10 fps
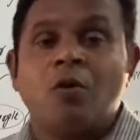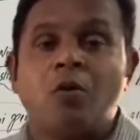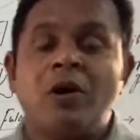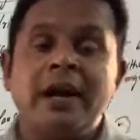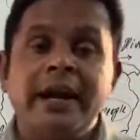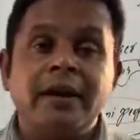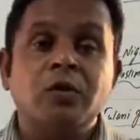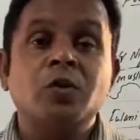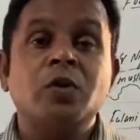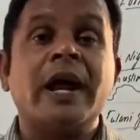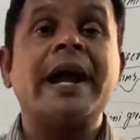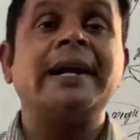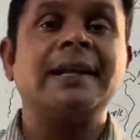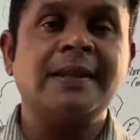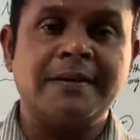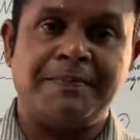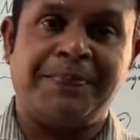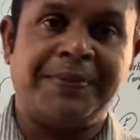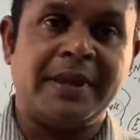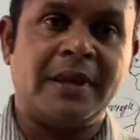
only to uniting them,